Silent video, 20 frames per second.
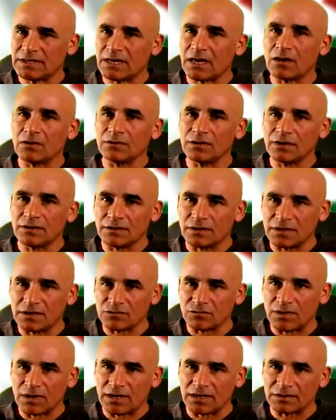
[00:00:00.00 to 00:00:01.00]
we say, how dare
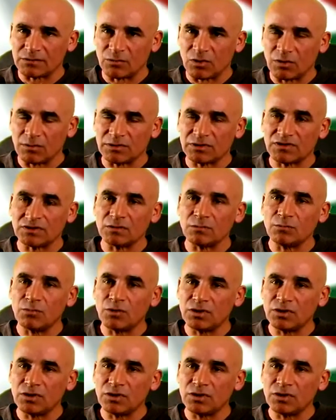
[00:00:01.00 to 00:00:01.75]
the Israelis bomb it?